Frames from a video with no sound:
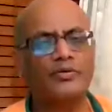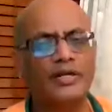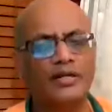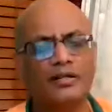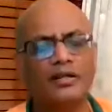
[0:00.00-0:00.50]

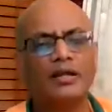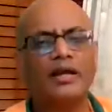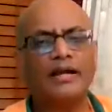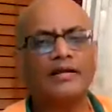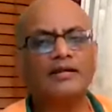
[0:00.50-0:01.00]
real,
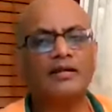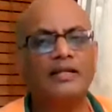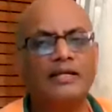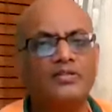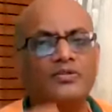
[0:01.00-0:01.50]
and it
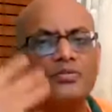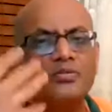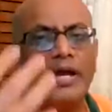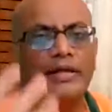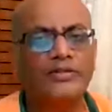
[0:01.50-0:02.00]
leads
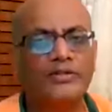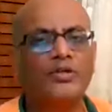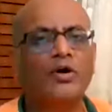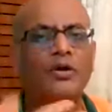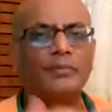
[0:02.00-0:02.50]
to
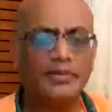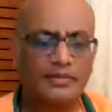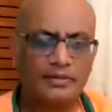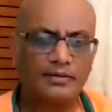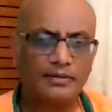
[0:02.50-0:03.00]

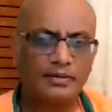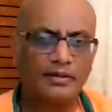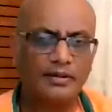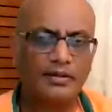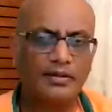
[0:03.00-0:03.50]
enjoyment.
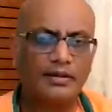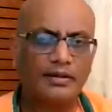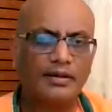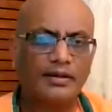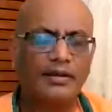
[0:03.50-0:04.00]

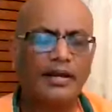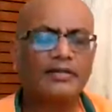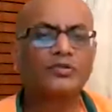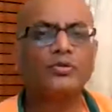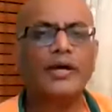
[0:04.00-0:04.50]

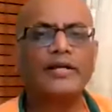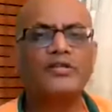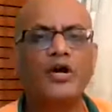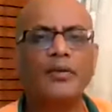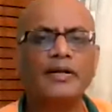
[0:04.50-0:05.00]
And through
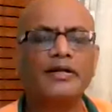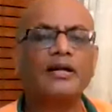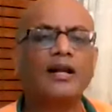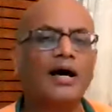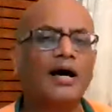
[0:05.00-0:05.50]
enjoyment,
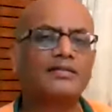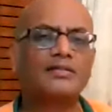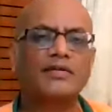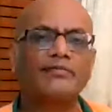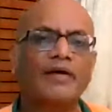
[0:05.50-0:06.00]
at
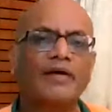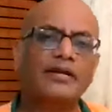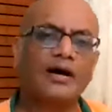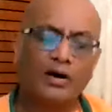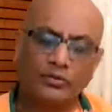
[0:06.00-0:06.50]
last, I
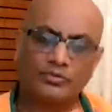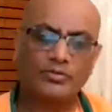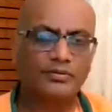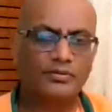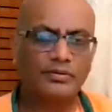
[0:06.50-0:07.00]
find out,
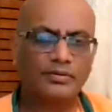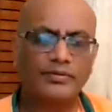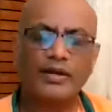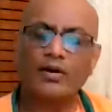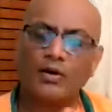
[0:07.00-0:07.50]

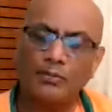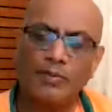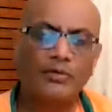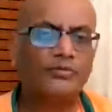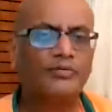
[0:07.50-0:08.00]
we are all
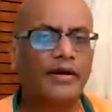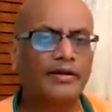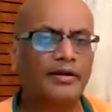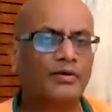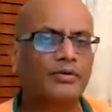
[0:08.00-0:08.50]
bound to
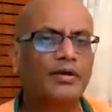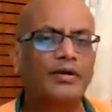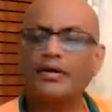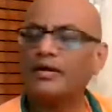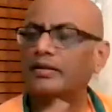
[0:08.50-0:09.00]
find out,
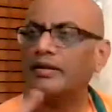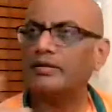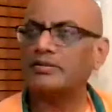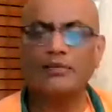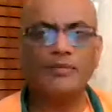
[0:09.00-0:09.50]

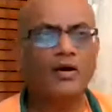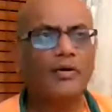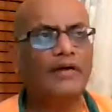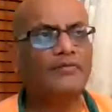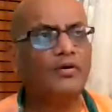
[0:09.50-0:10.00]
that
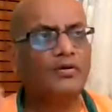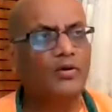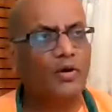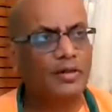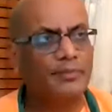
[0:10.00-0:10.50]
somehow I have got
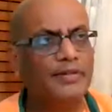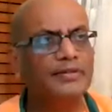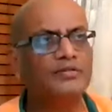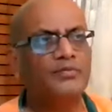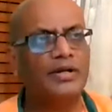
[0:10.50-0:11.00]
caught up in
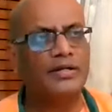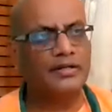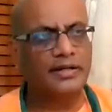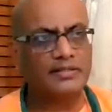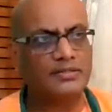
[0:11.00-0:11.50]
this
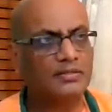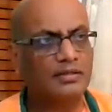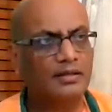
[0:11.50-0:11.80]
wilderness.